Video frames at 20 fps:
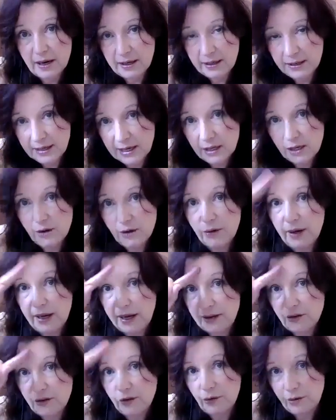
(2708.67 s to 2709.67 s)
yellow
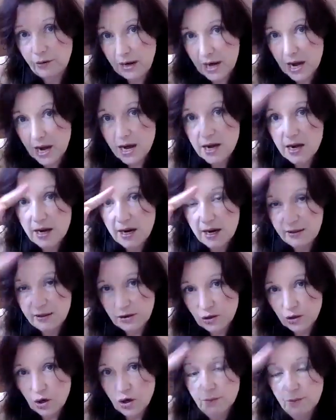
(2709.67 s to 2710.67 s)
and green in the
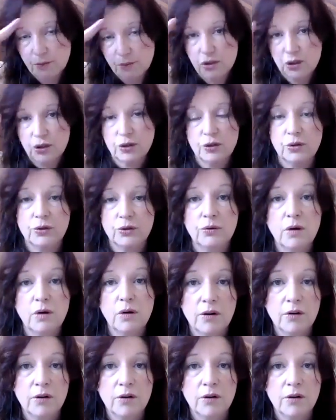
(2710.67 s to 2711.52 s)
top two